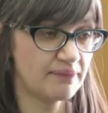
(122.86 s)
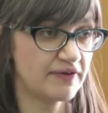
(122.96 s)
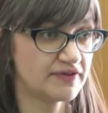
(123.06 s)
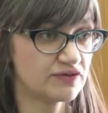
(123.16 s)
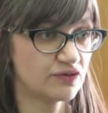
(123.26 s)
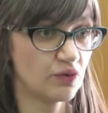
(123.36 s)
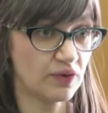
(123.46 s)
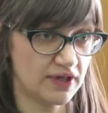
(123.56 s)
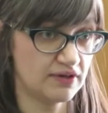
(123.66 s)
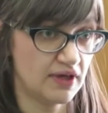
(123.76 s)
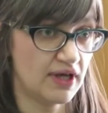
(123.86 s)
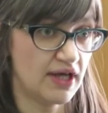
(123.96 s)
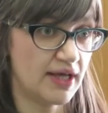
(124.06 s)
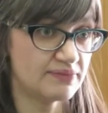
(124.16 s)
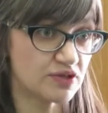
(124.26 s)
pivotal role
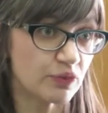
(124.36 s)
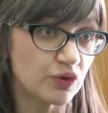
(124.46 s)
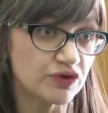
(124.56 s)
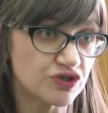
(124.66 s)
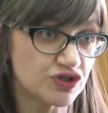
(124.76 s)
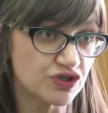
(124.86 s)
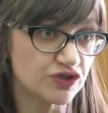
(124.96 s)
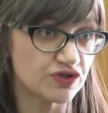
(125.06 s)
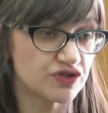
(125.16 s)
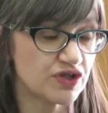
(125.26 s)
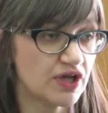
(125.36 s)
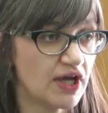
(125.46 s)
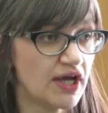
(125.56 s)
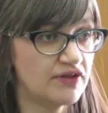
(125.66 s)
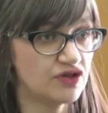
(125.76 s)
in supporting the students
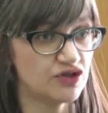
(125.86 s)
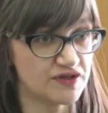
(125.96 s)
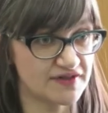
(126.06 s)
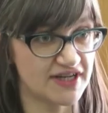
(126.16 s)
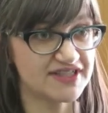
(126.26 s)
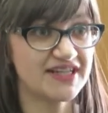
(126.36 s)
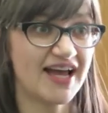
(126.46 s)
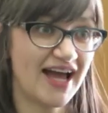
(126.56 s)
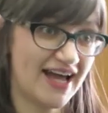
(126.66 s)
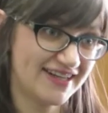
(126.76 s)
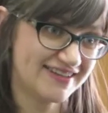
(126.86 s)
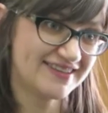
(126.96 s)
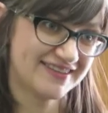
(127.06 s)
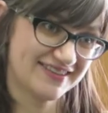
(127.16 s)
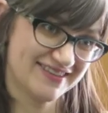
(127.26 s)
in their use of Xerte, and
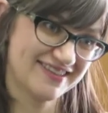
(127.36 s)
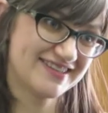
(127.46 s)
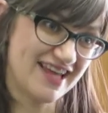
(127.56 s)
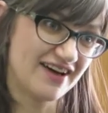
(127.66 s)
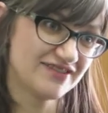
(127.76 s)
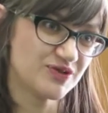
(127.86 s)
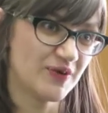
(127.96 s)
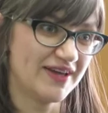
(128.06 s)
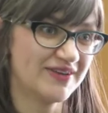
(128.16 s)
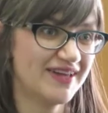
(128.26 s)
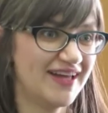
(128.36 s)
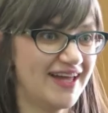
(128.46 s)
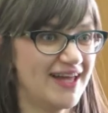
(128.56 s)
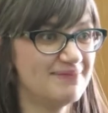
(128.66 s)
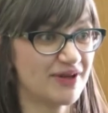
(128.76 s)
the staff as well,
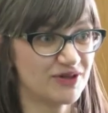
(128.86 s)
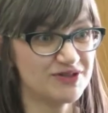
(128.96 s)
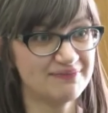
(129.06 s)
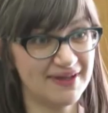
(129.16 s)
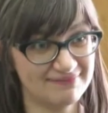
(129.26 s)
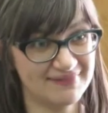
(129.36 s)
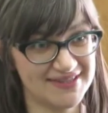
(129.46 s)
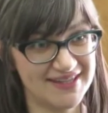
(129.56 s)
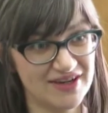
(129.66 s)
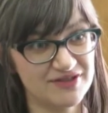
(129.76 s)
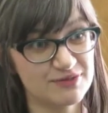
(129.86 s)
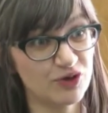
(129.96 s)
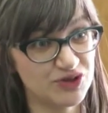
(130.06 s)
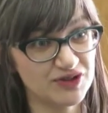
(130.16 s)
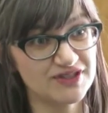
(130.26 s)
including myself as
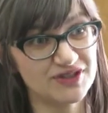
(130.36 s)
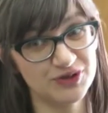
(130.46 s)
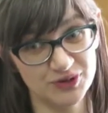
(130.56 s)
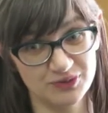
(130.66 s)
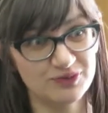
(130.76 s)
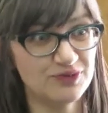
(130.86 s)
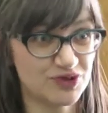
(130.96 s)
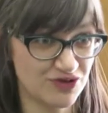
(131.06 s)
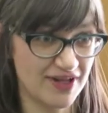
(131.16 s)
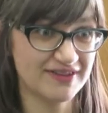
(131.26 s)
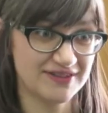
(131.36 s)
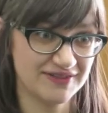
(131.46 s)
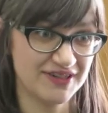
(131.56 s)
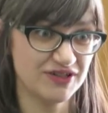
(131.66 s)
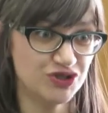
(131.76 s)
module leader who was
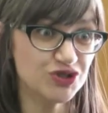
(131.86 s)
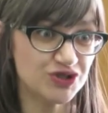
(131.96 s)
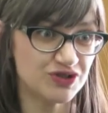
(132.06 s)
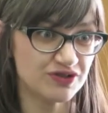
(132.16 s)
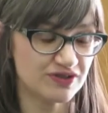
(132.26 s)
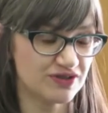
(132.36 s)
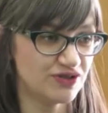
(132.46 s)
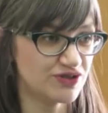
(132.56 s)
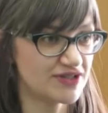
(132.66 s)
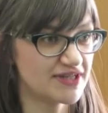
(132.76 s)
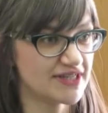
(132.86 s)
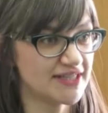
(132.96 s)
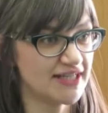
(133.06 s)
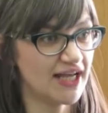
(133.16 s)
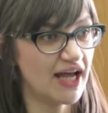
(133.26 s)
relatively new to using
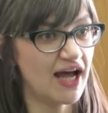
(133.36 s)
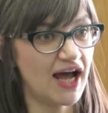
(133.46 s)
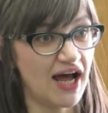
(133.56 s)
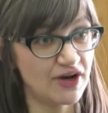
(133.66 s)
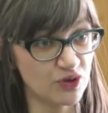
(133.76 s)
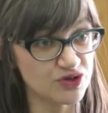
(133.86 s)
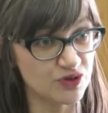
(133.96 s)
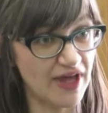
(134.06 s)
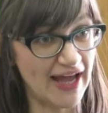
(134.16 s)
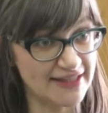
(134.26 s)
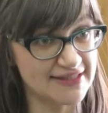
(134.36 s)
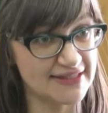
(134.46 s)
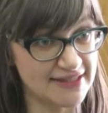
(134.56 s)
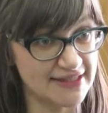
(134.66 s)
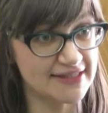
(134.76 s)
Xerte, and also the
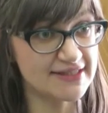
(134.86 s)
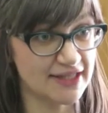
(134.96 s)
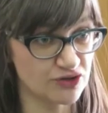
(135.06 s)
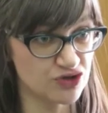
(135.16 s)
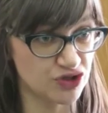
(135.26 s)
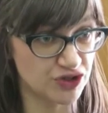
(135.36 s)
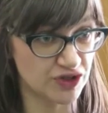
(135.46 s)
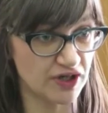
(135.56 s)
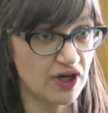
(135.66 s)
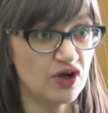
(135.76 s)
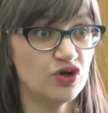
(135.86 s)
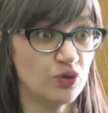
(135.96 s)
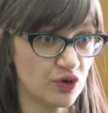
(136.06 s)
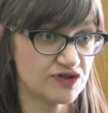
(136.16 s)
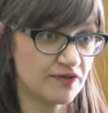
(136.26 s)
ICT skills tutor who
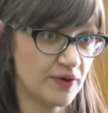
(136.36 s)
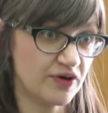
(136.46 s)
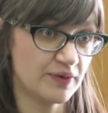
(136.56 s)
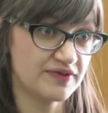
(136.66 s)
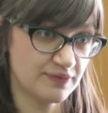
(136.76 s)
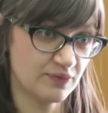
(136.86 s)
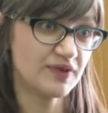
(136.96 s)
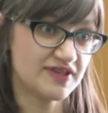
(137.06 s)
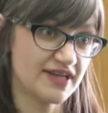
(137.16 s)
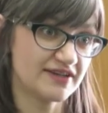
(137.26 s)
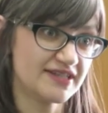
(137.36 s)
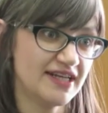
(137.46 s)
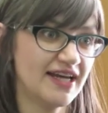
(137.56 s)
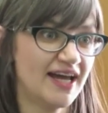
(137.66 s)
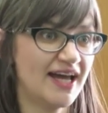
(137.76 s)
was familiar with Xerte,